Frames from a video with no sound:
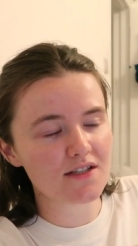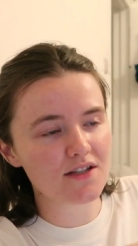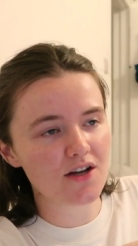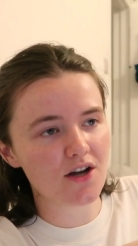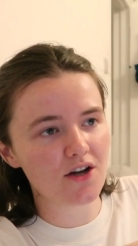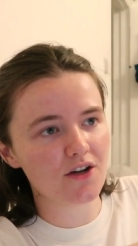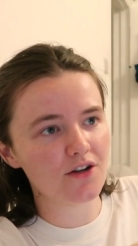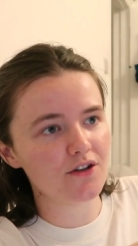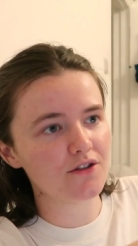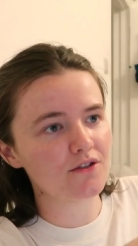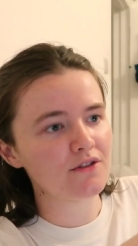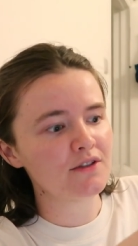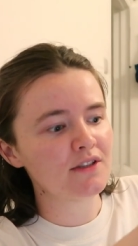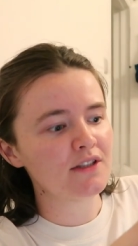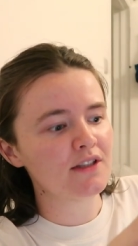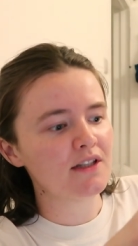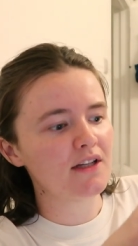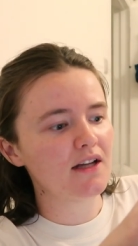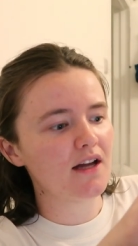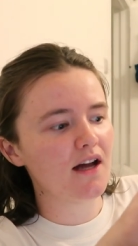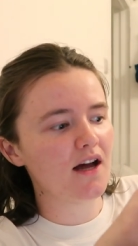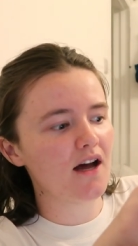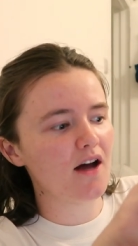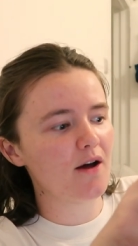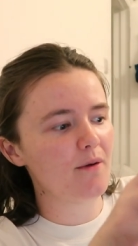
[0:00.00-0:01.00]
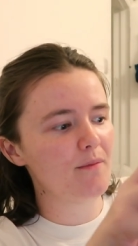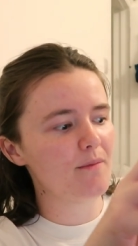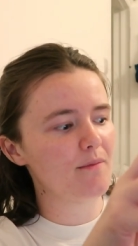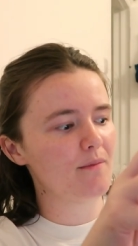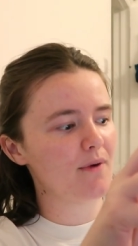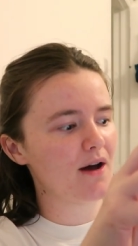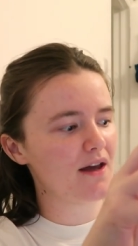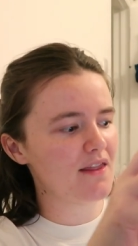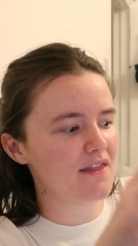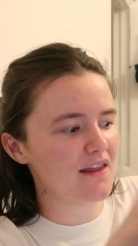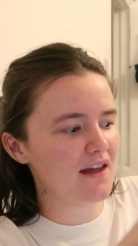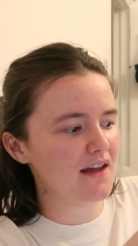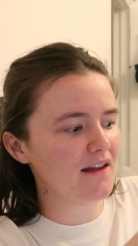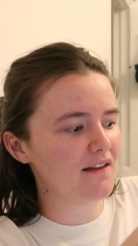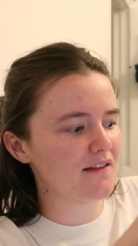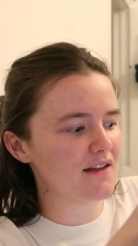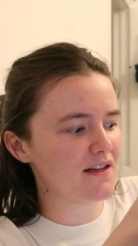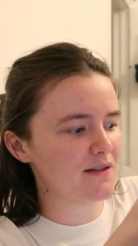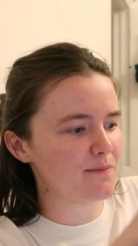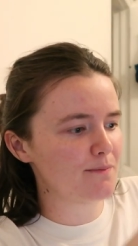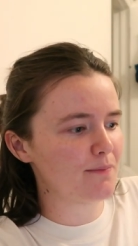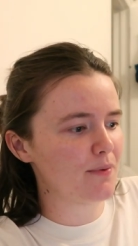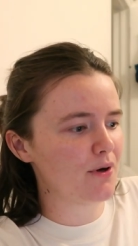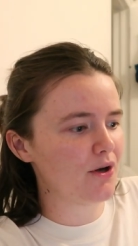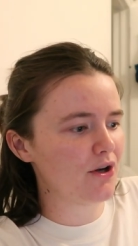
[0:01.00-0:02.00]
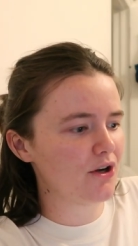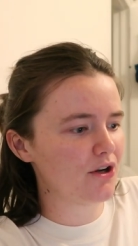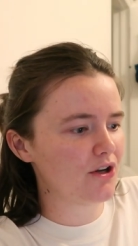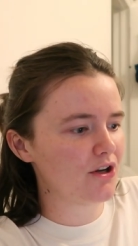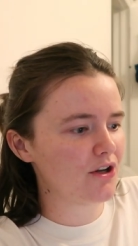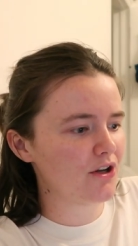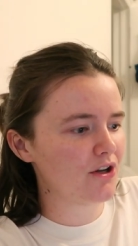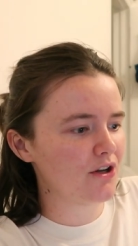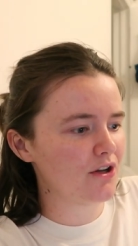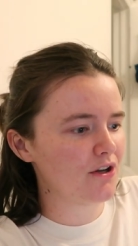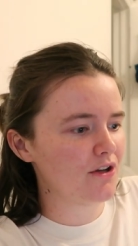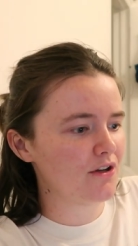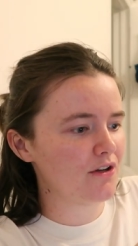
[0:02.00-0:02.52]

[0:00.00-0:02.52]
So I think this book,